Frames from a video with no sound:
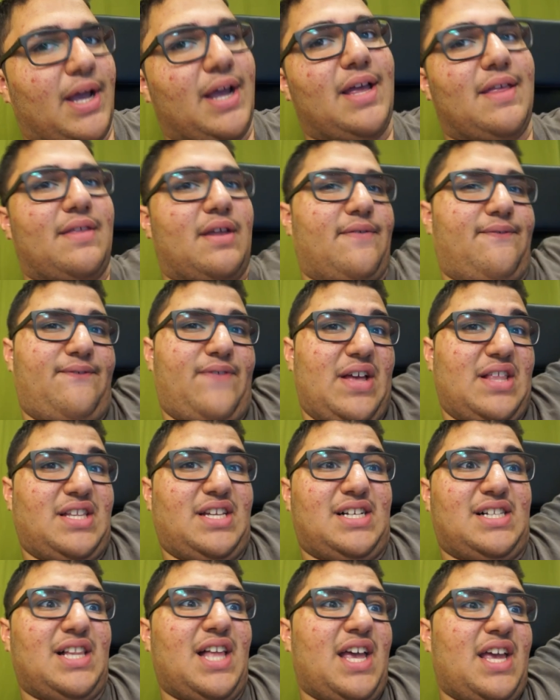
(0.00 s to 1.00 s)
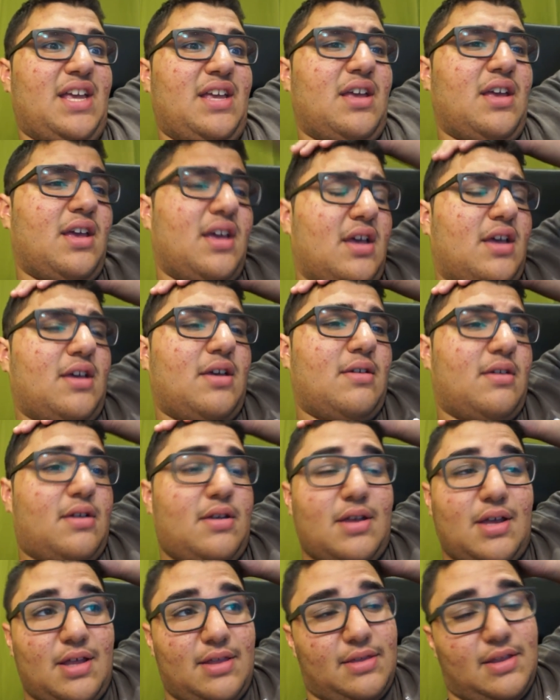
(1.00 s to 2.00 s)
eight, and then fed clay,
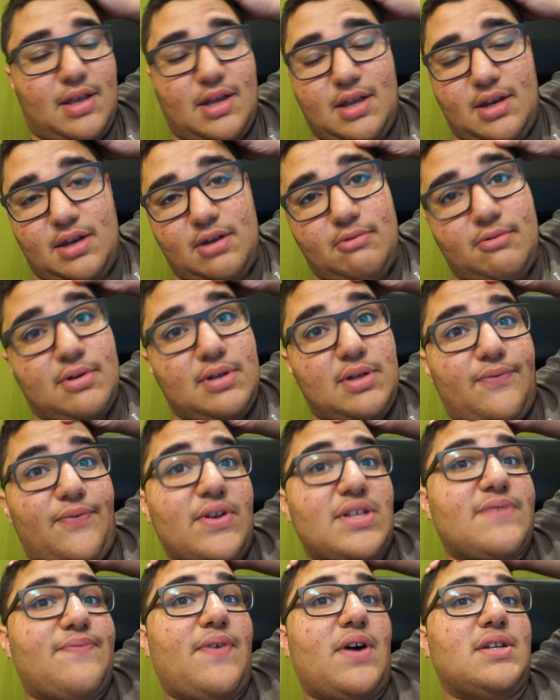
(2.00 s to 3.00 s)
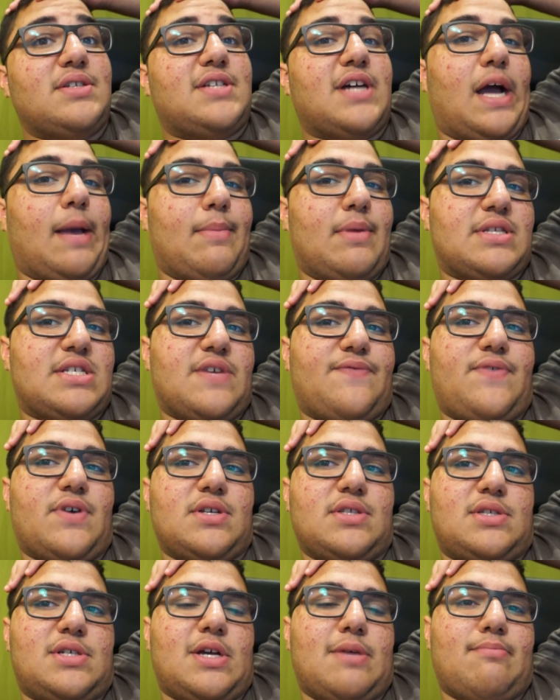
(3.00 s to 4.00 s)
and then it was, it's fun time. It's a
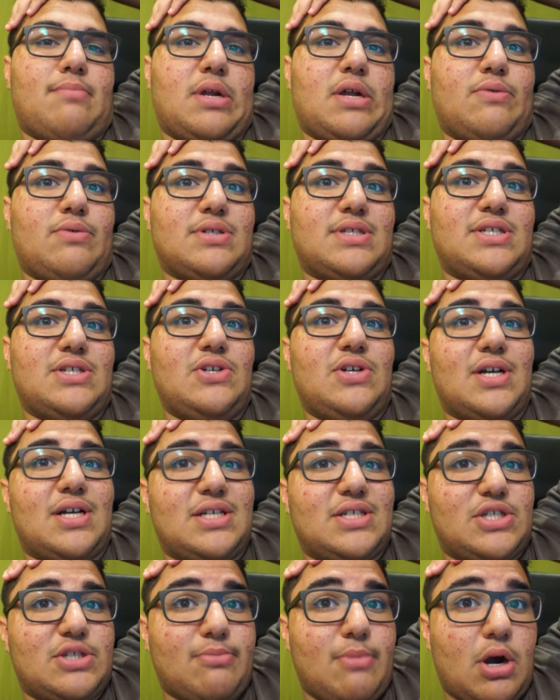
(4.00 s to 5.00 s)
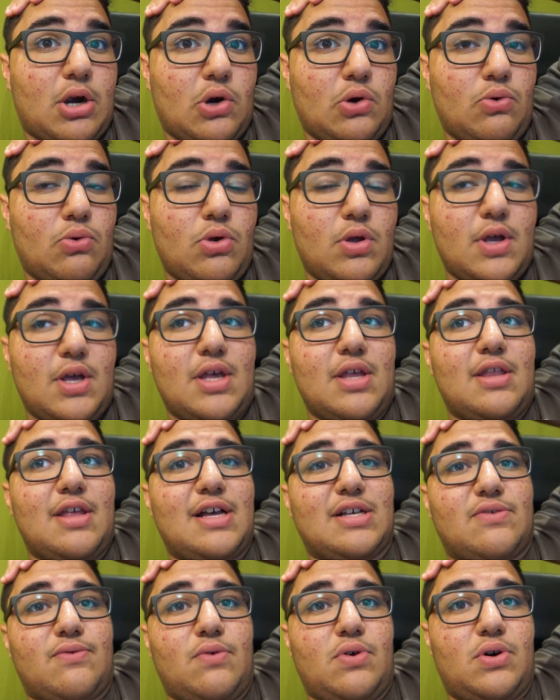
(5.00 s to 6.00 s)
fun time. But I will see you guys tomorrow.
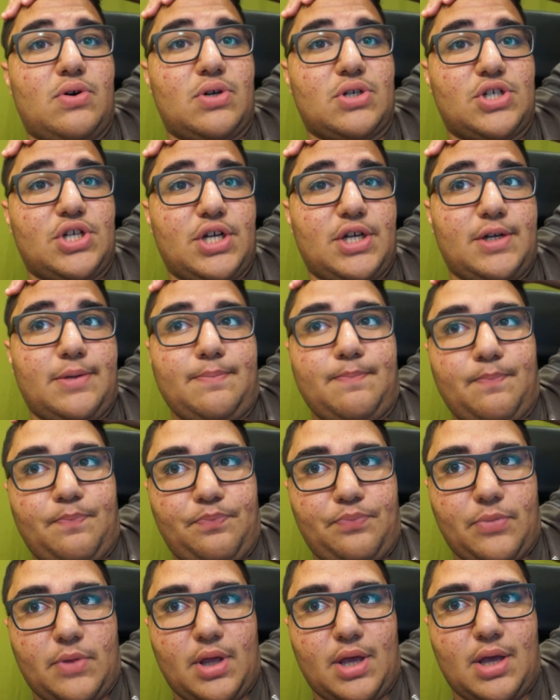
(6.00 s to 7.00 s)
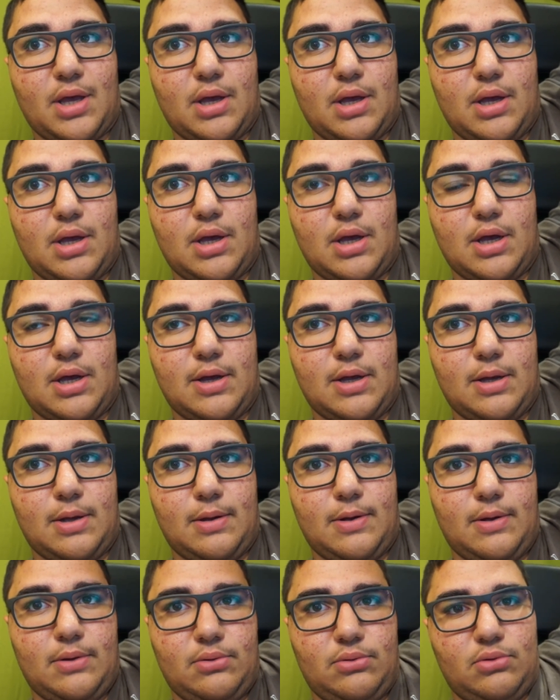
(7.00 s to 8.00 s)
Thanks for watching.
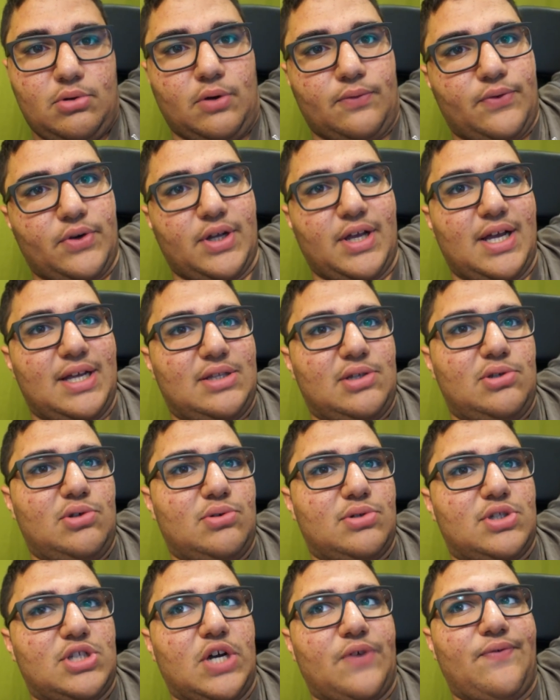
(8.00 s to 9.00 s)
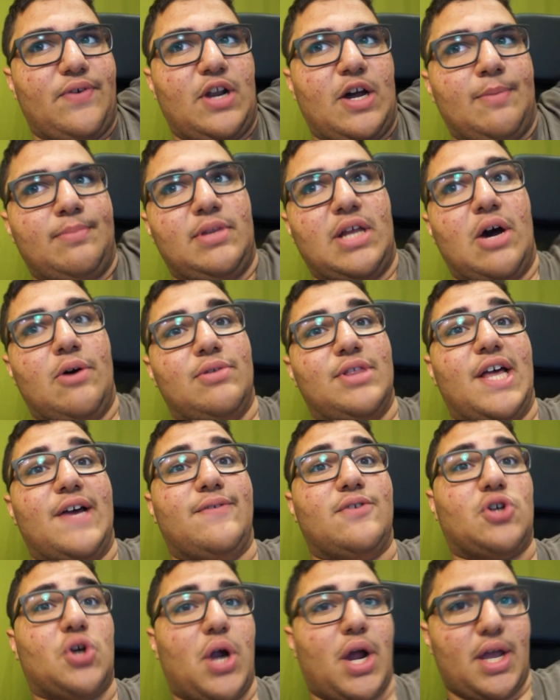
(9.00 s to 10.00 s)
Uh, don't forget to do stuff in up, down,
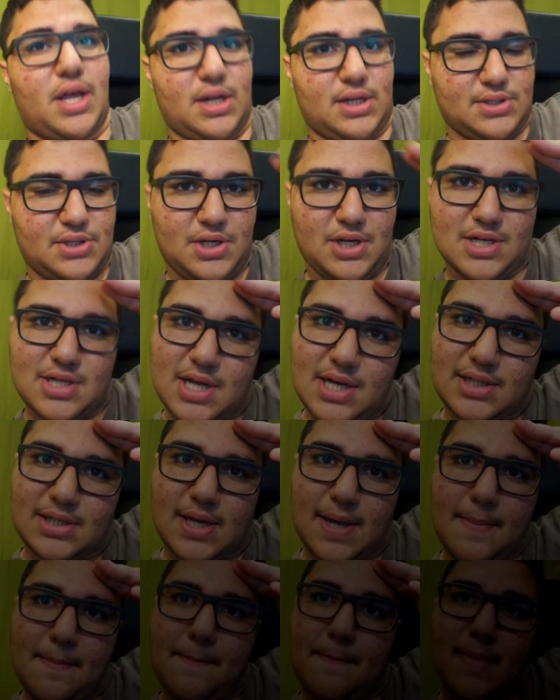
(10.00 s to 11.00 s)
left, Try it. I'll see you guys next time.